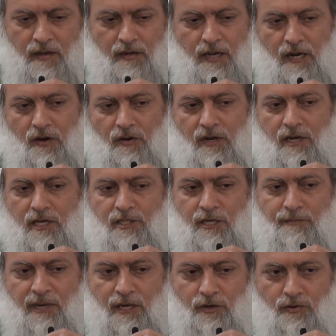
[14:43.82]
Not only does
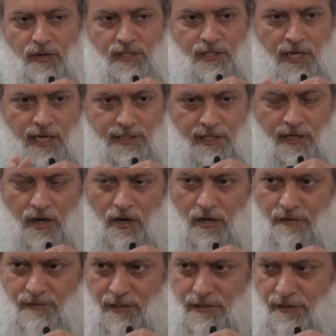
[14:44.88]
he make you a judge in
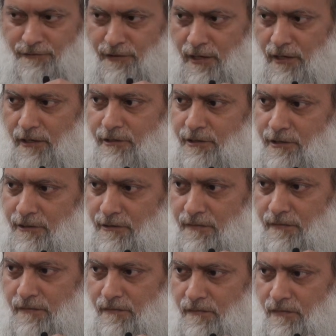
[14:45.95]
all of his affairs,
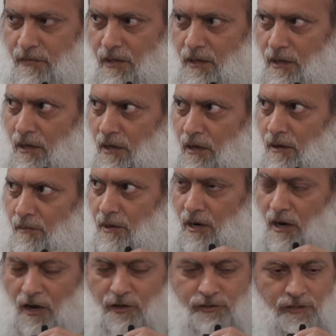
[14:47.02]

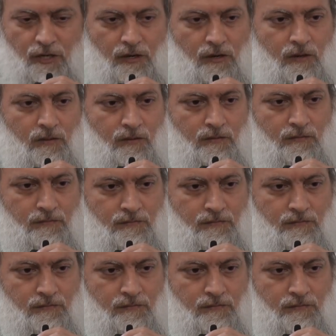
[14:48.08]
but also